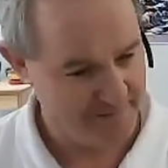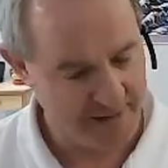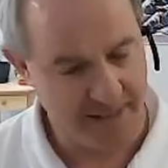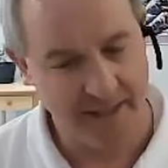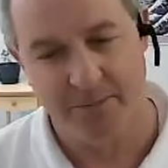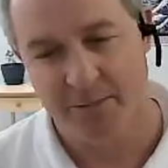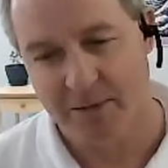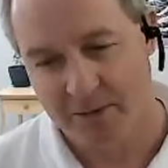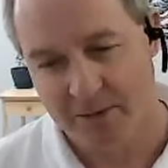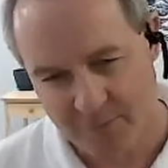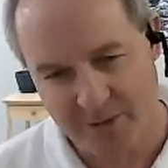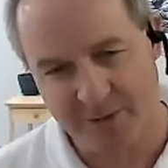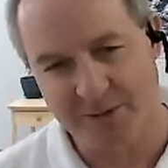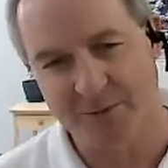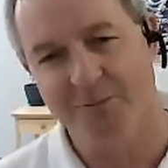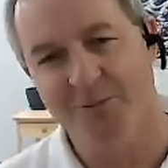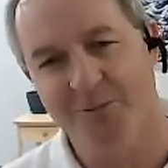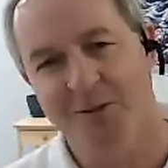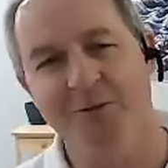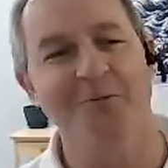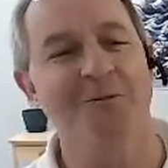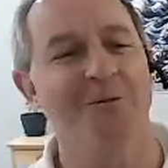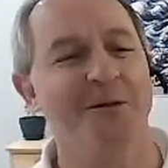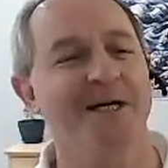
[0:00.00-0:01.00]
And we'll,
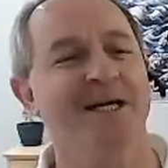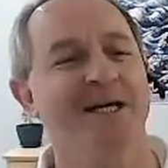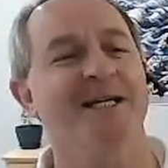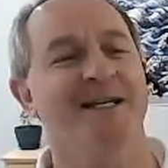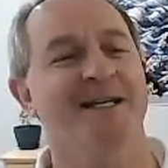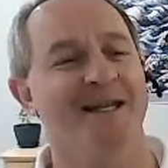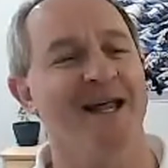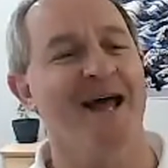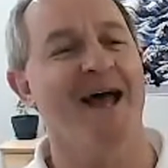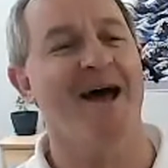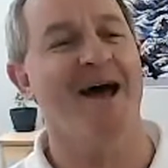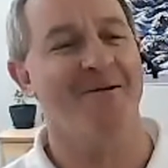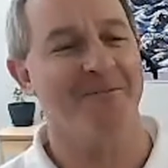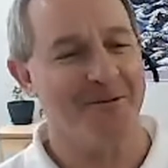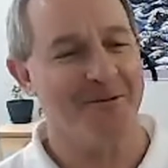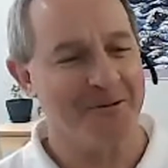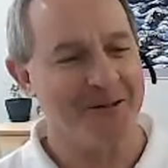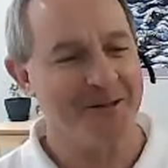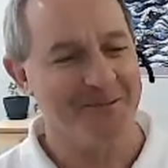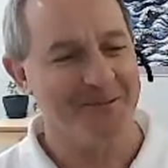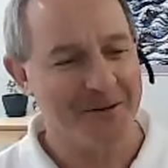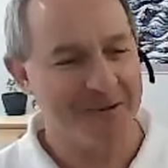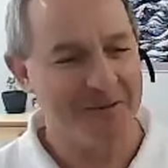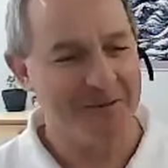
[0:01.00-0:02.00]
we'll, we'll get to that when
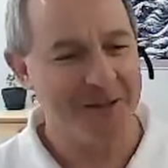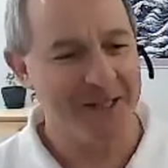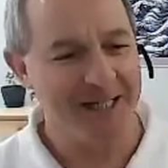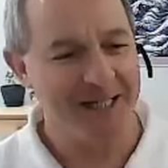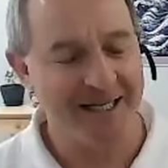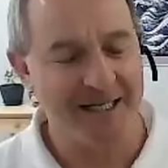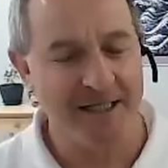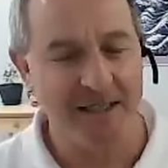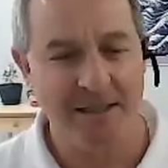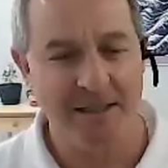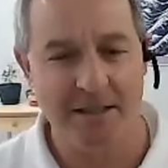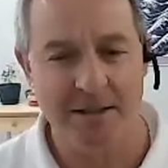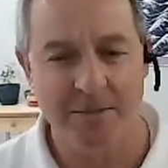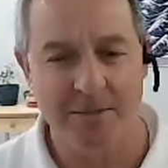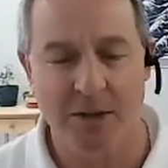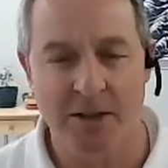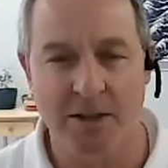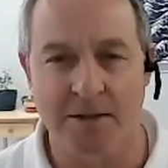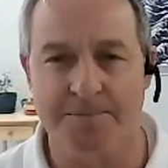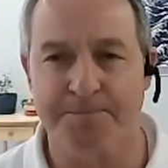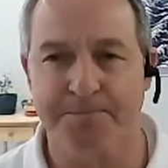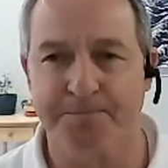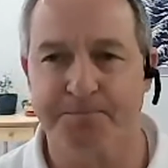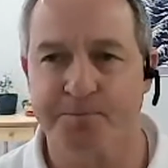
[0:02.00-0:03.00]
we, when we get into the
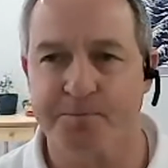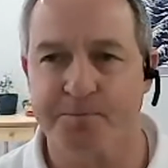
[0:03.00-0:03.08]
book.